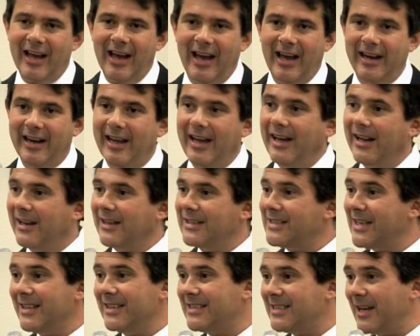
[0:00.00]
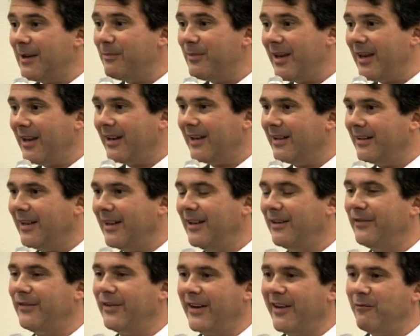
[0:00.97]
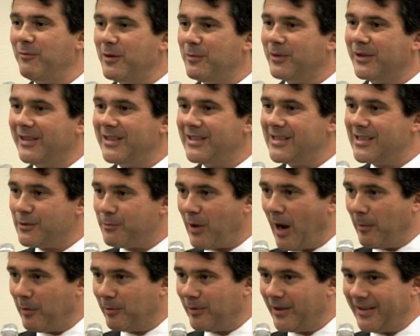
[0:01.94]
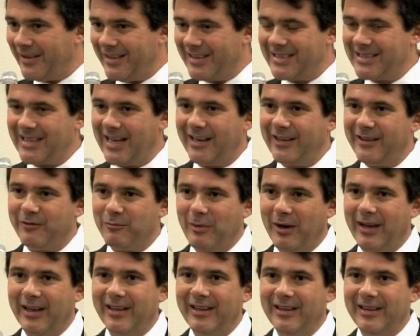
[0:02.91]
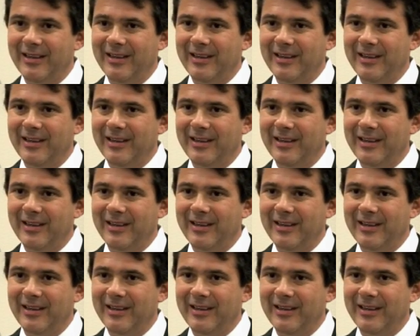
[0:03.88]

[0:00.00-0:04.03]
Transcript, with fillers: And, and I say the same thing, and, and forgive me, but this is probably the extent of my